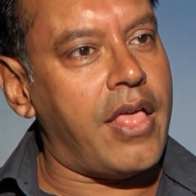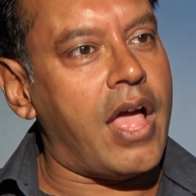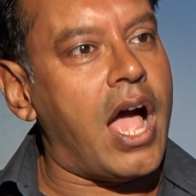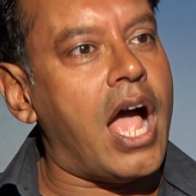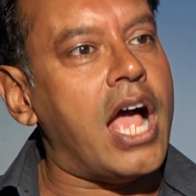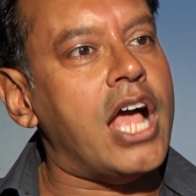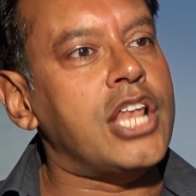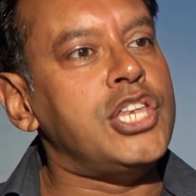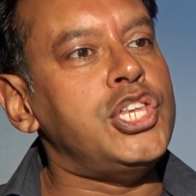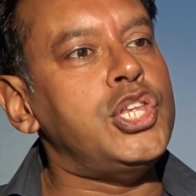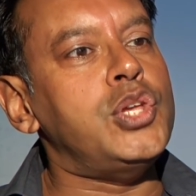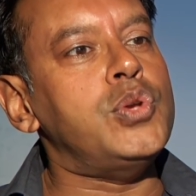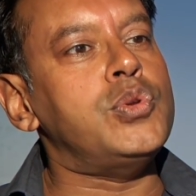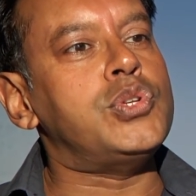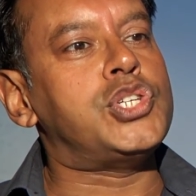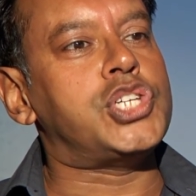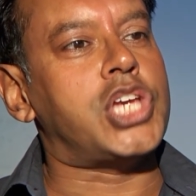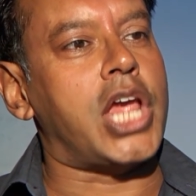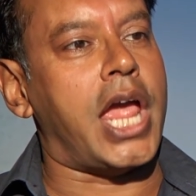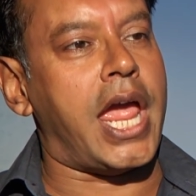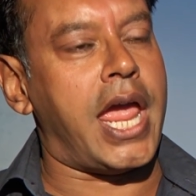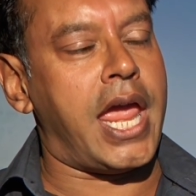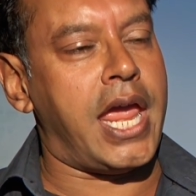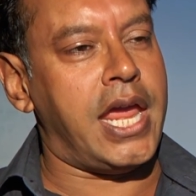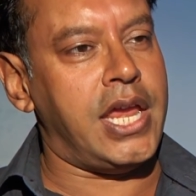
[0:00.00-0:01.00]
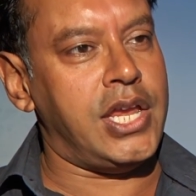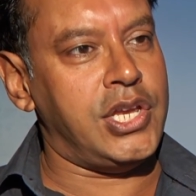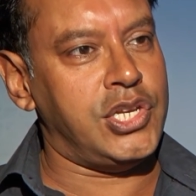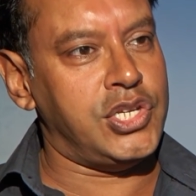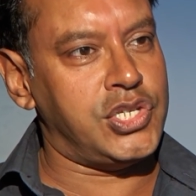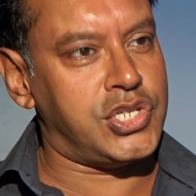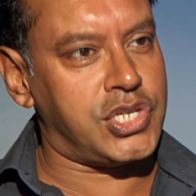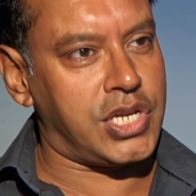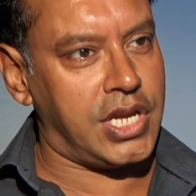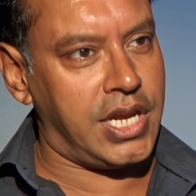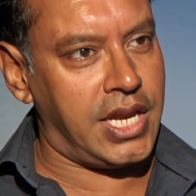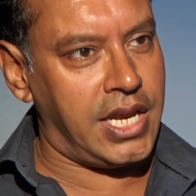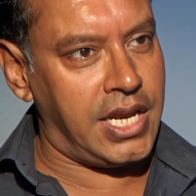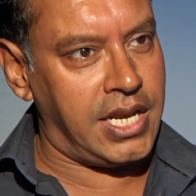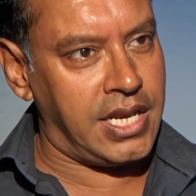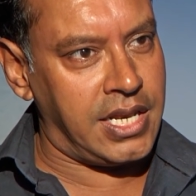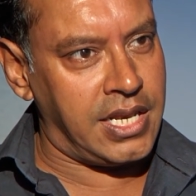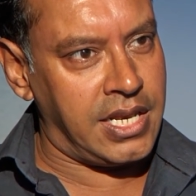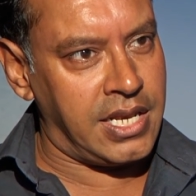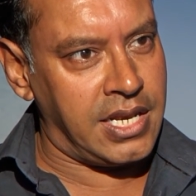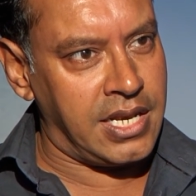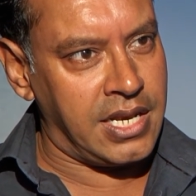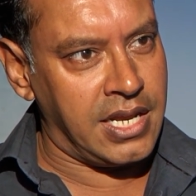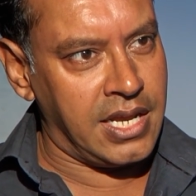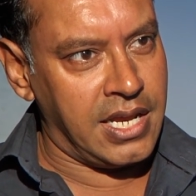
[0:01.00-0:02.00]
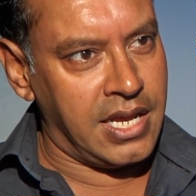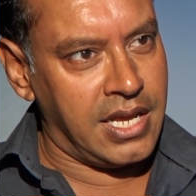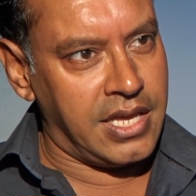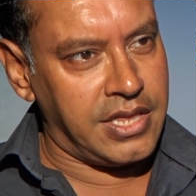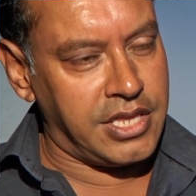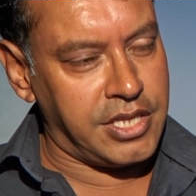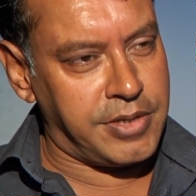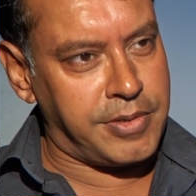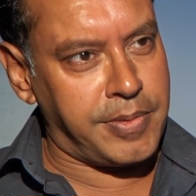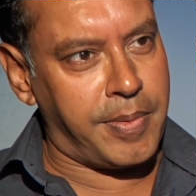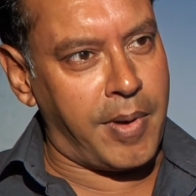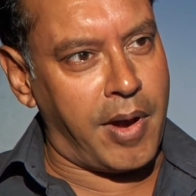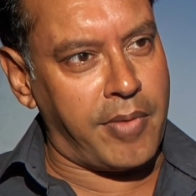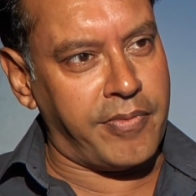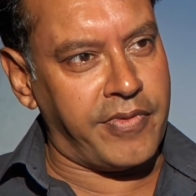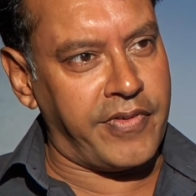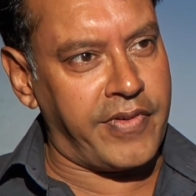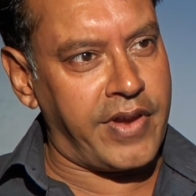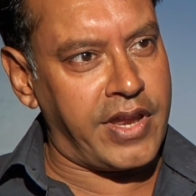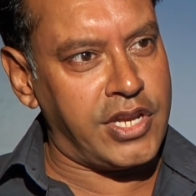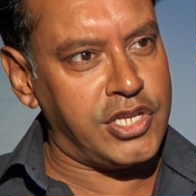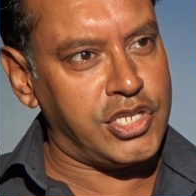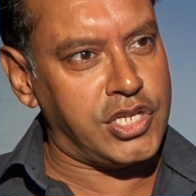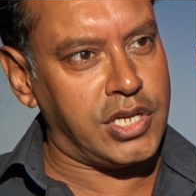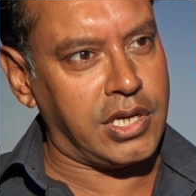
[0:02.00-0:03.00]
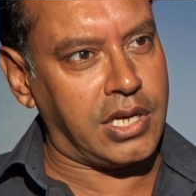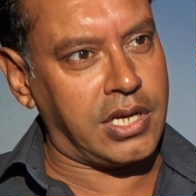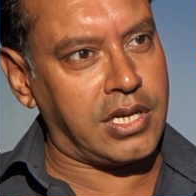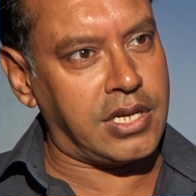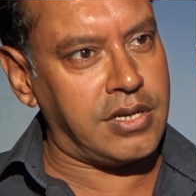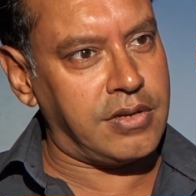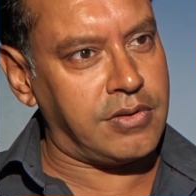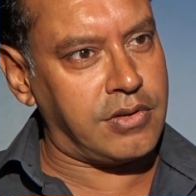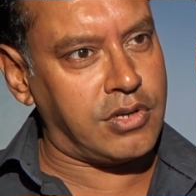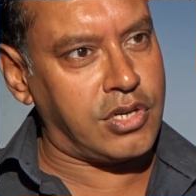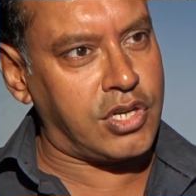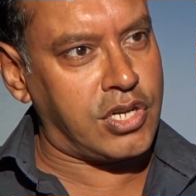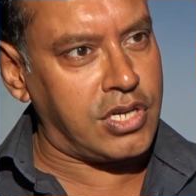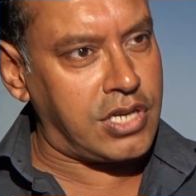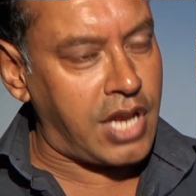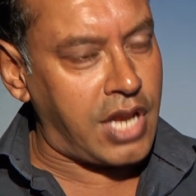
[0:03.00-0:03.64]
a new change in the Department of Energy could